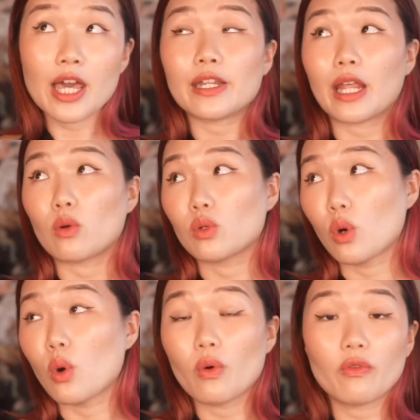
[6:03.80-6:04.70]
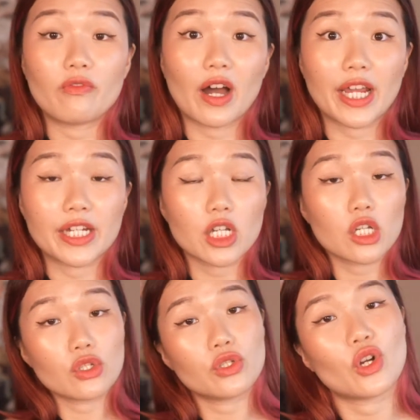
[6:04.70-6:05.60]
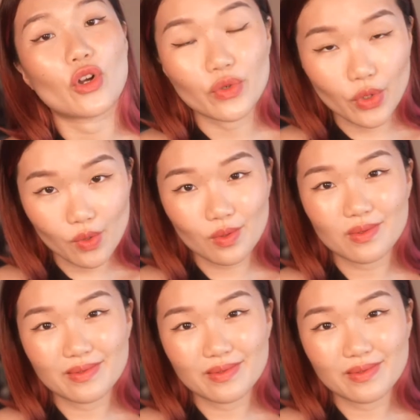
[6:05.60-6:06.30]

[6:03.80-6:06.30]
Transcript: Now go find your own.